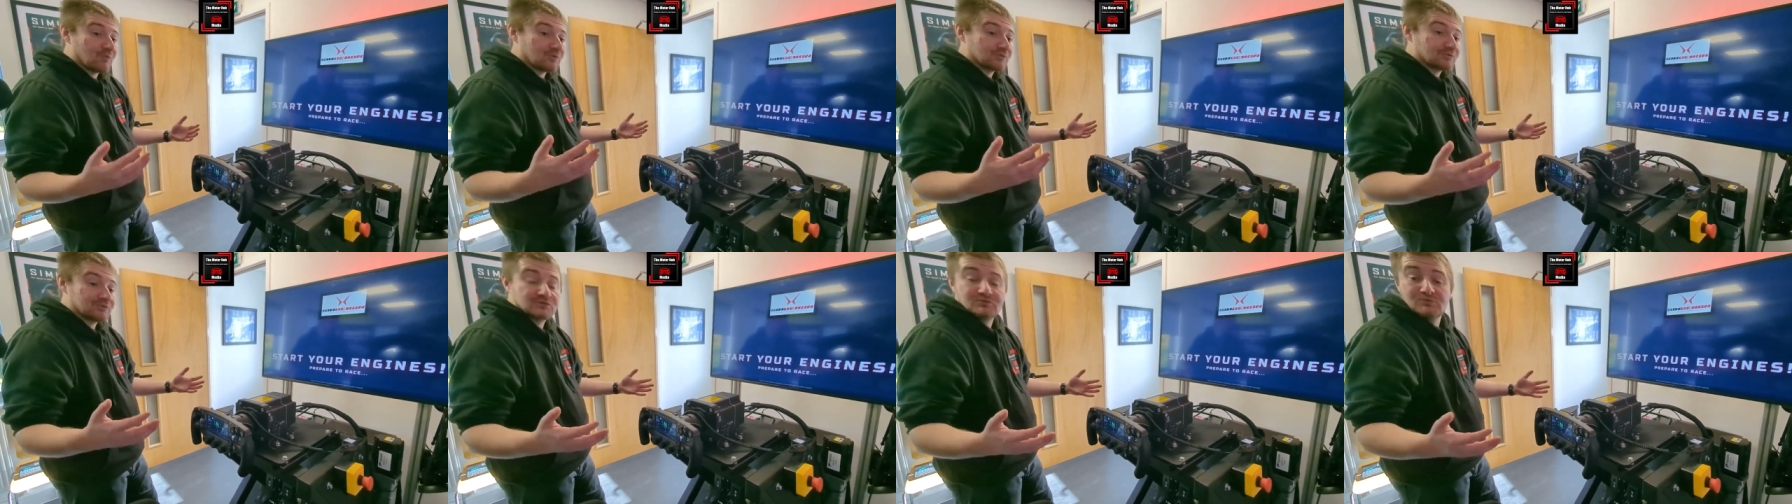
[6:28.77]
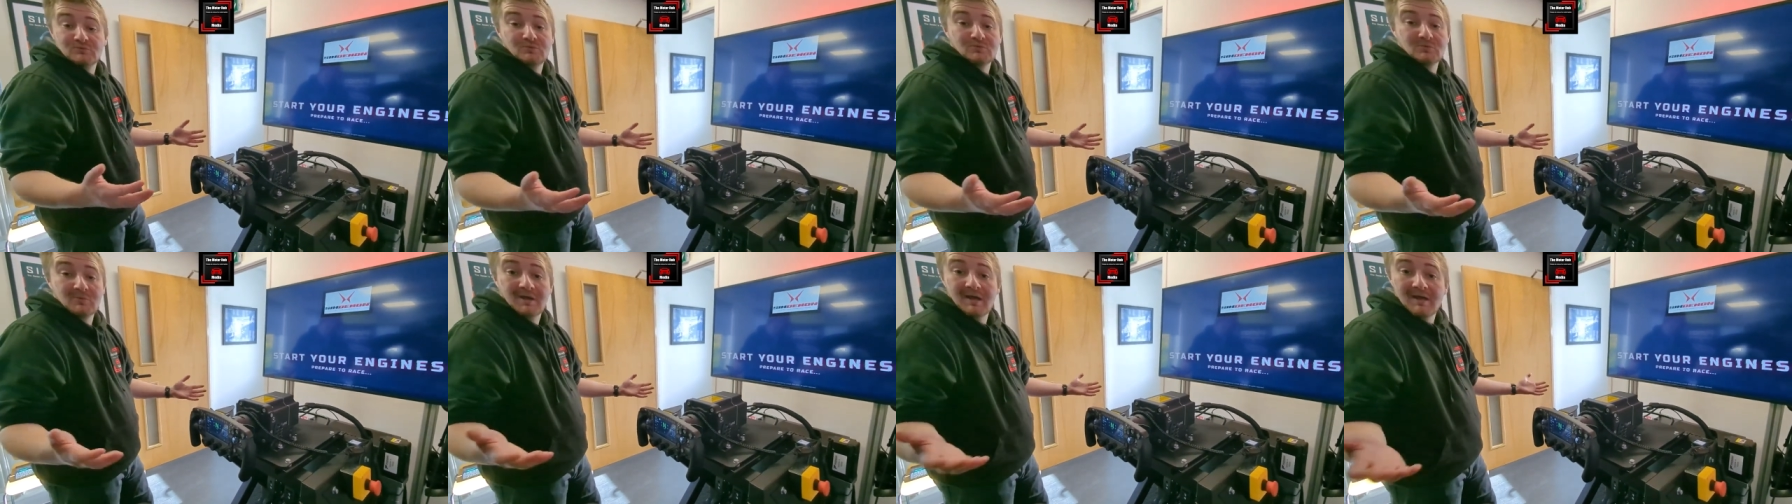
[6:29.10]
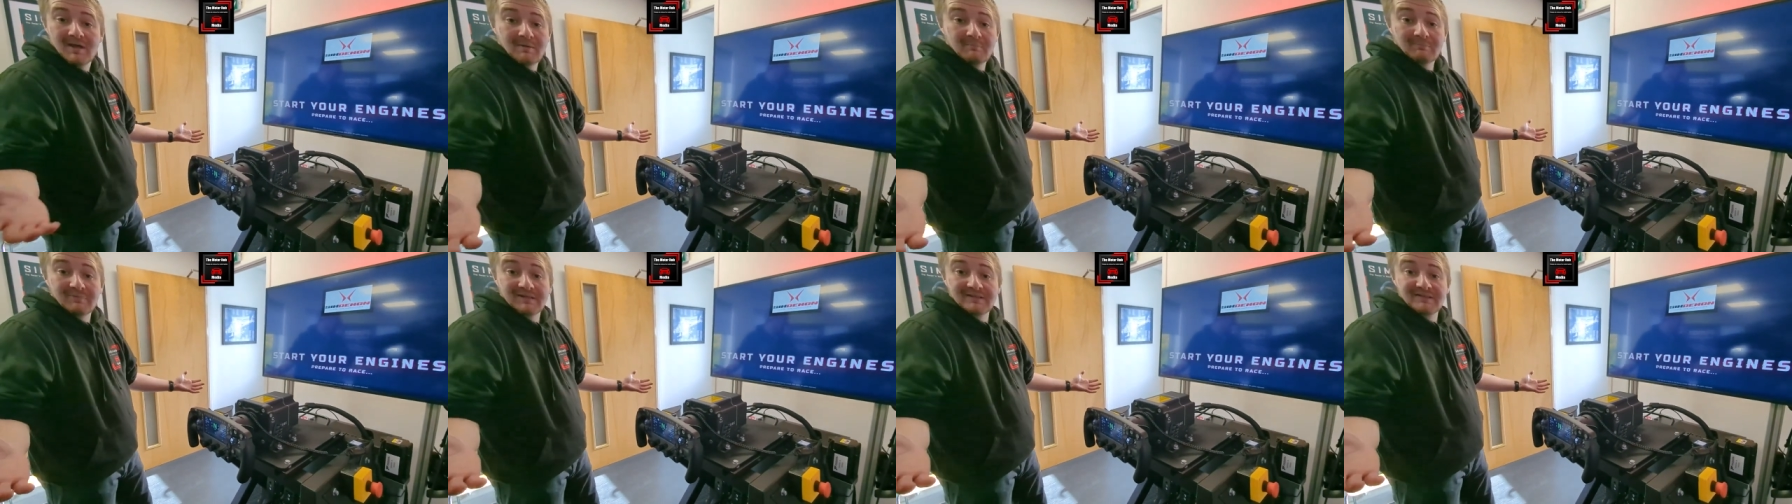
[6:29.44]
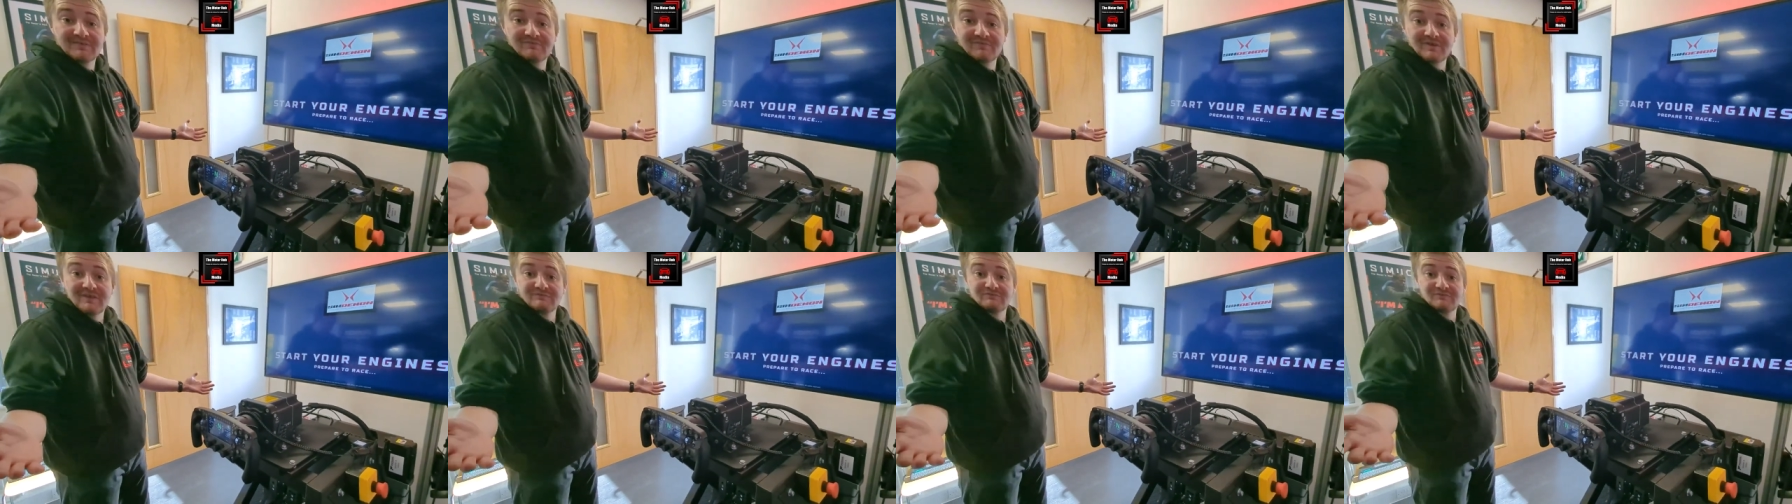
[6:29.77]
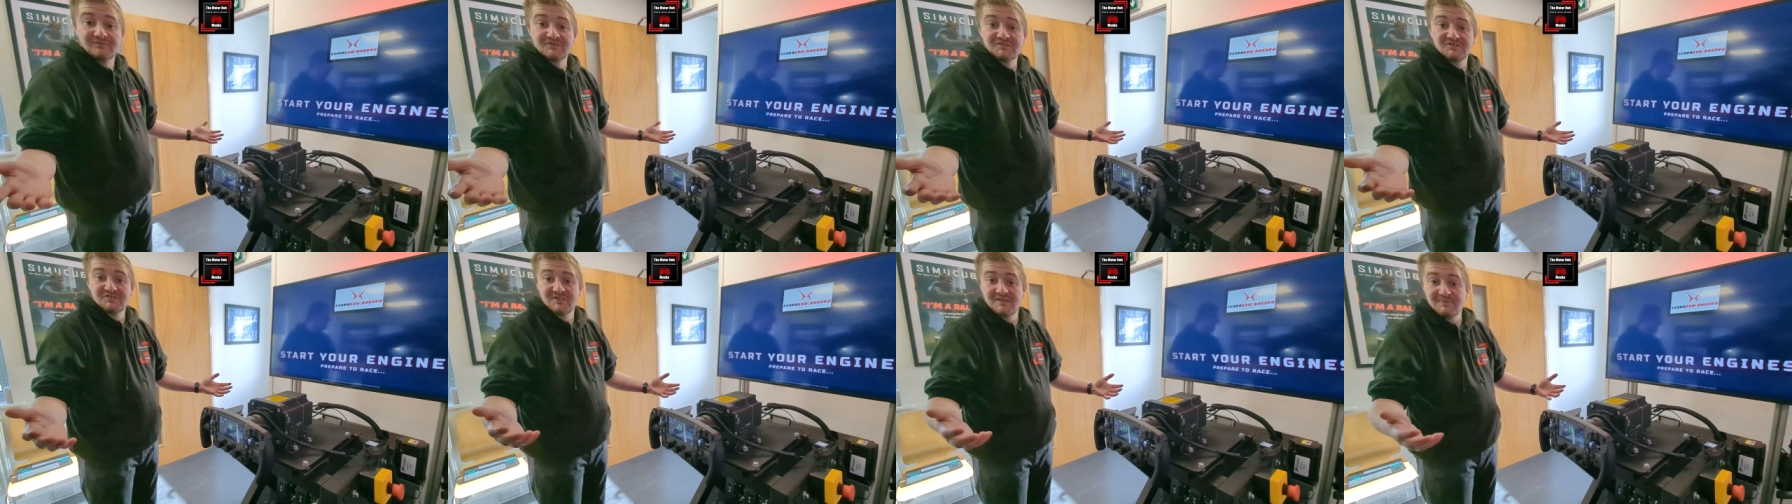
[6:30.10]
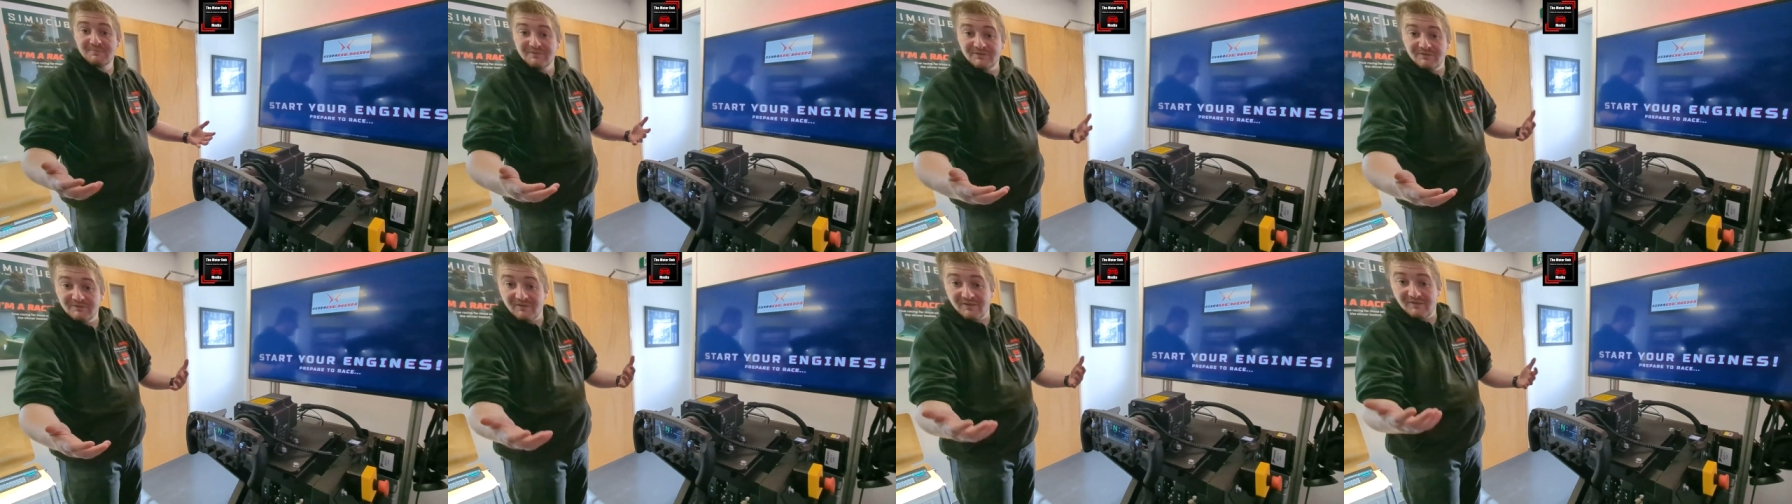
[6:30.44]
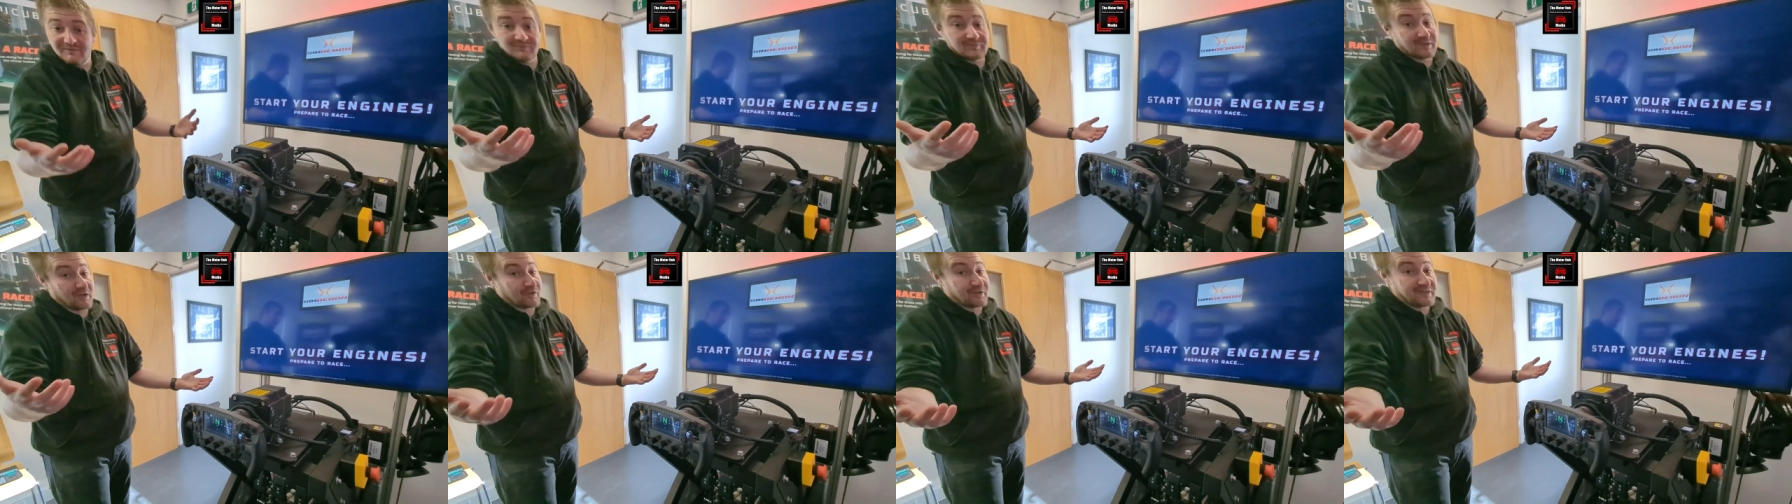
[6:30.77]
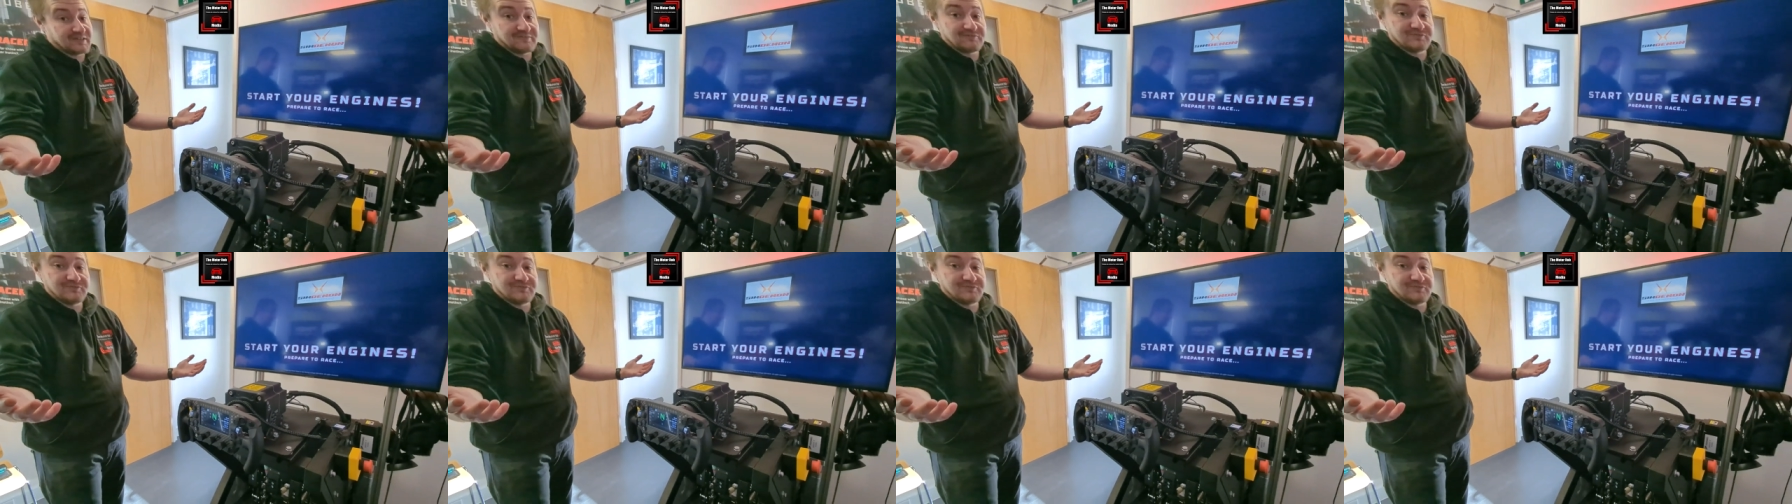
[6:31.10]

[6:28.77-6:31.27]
whilst you're playing your favourite sim, i.e.